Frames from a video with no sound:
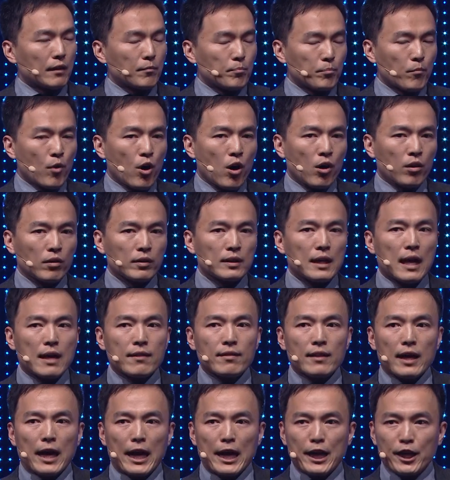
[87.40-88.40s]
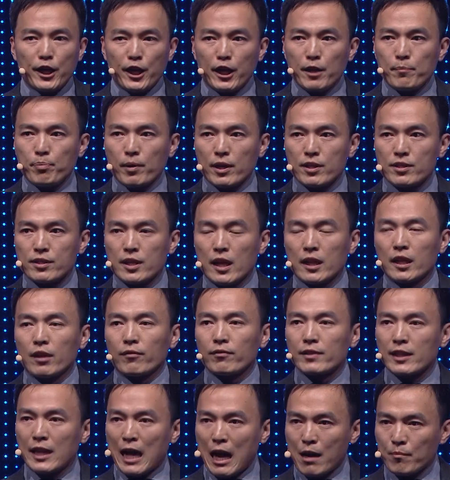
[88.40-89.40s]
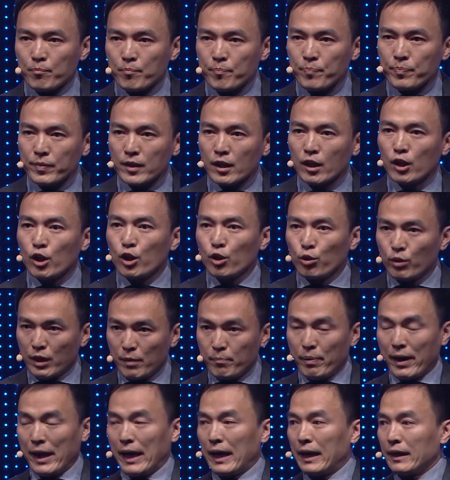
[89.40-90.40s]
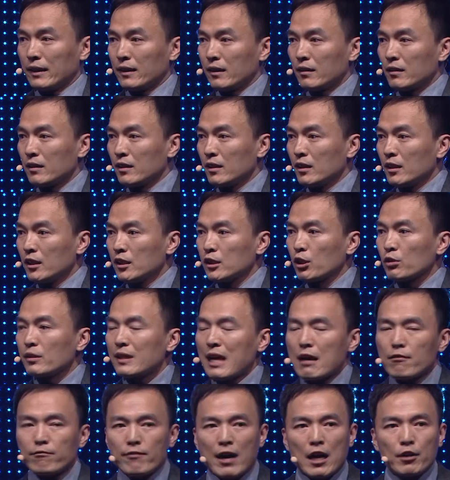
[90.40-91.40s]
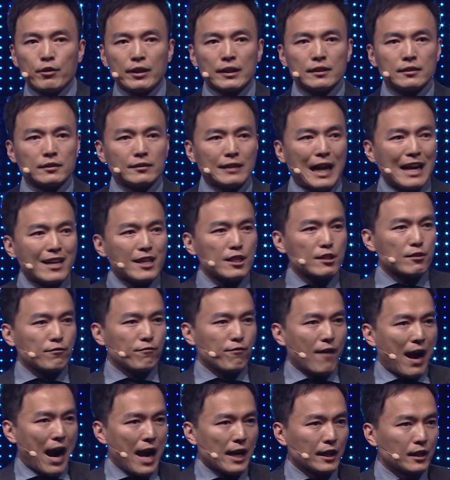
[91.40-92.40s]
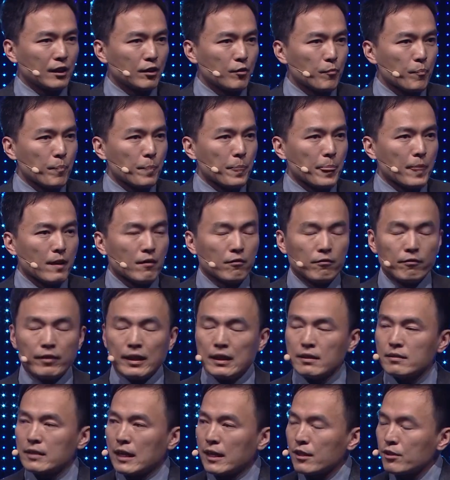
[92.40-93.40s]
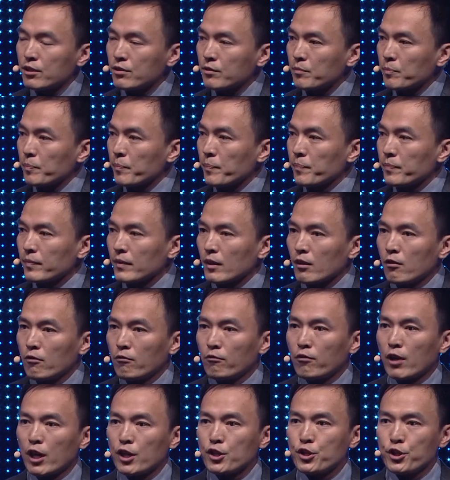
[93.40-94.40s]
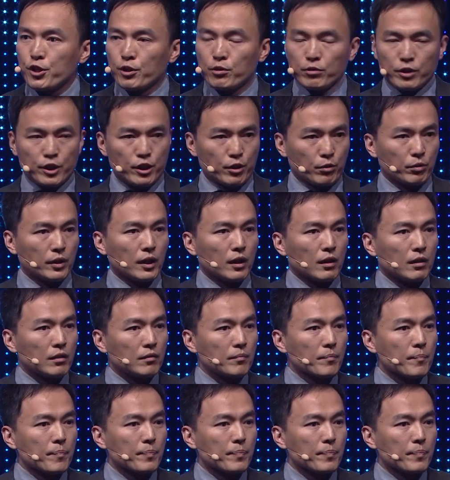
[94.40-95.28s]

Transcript: more than 80% of them repaid. So they are very satisfied with this virtual tutor.